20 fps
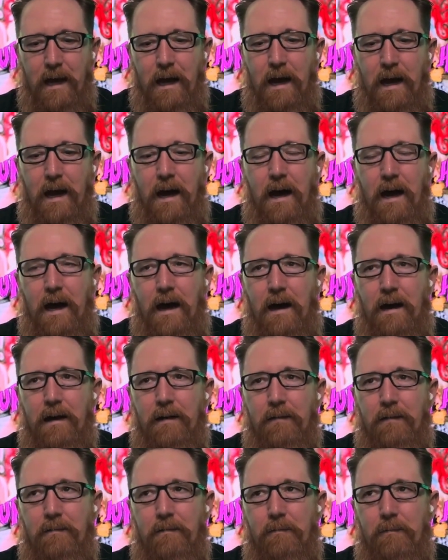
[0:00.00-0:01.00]

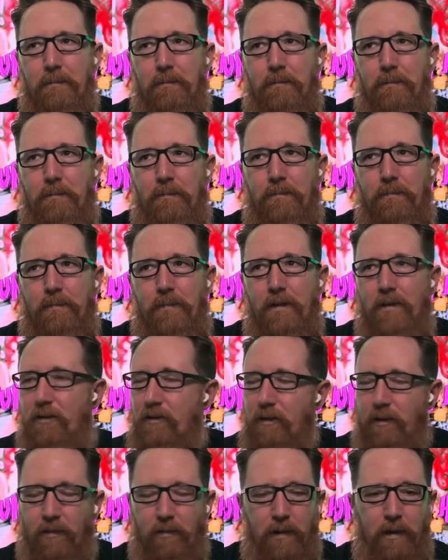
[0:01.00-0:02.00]
are
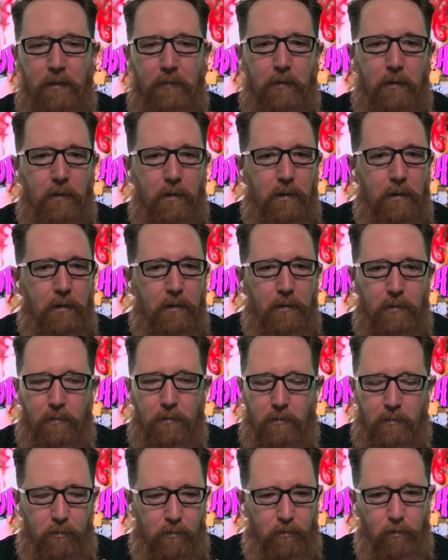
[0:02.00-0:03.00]
just there for
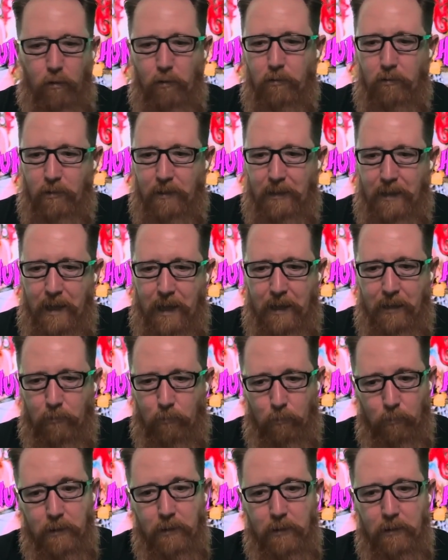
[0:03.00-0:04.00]
jokes and
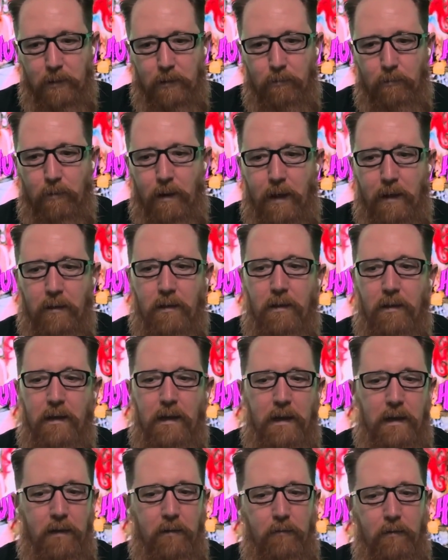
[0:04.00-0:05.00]
gags, really, rather than
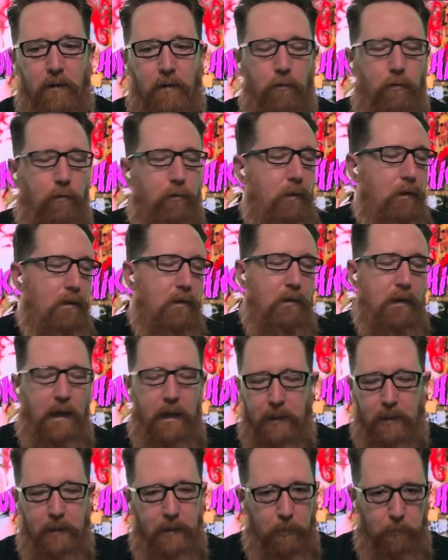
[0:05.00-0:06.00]
individuals with
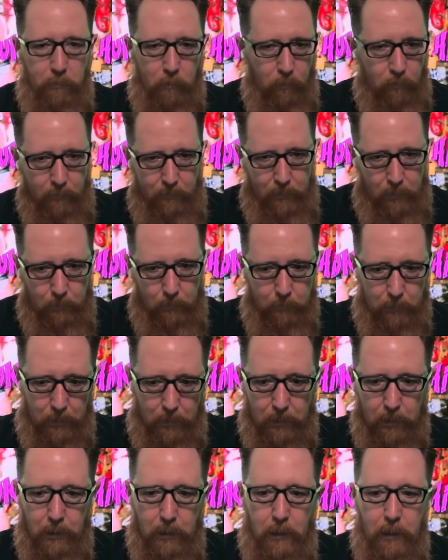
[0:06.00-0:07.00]
any depth or development.
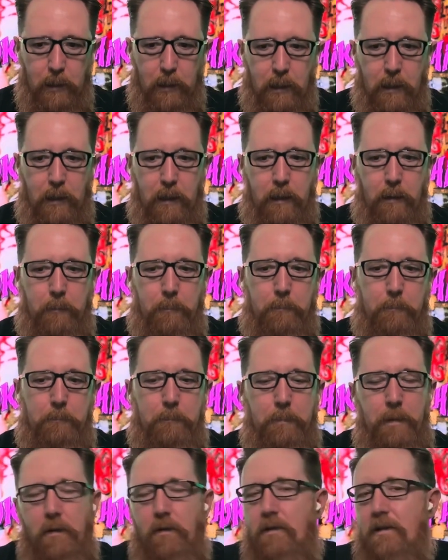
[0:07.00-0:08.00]

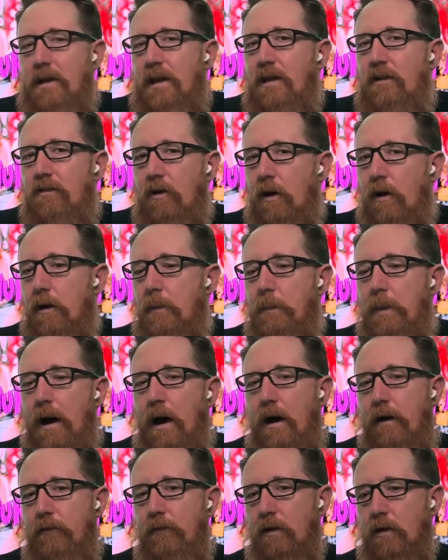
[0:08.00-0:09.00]
But it's kind of
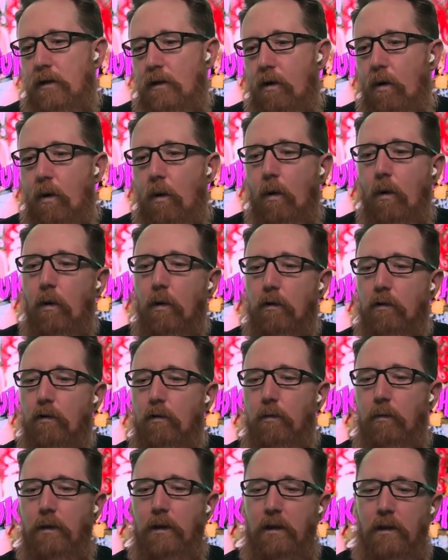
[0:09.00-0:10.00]
par for the
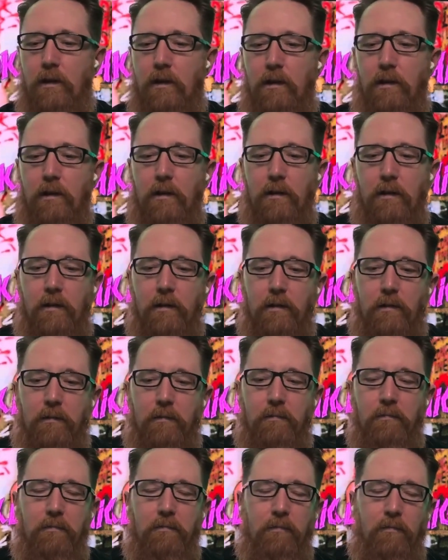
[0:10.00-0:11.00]
course
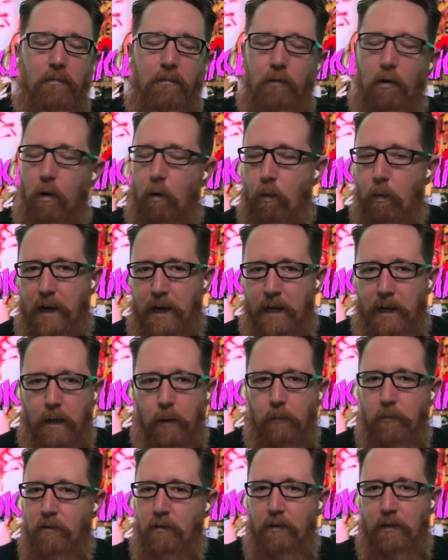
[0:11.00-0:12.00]
when it
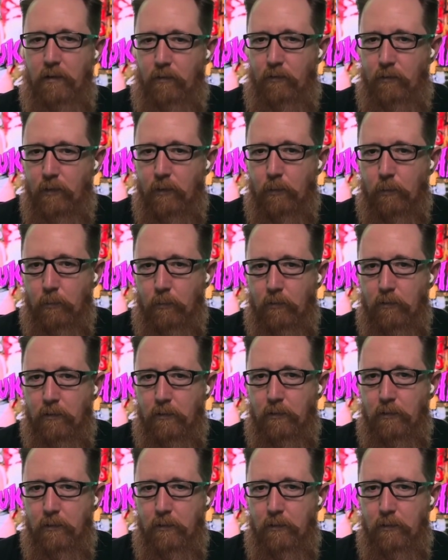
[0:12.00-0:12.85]
comes to these films.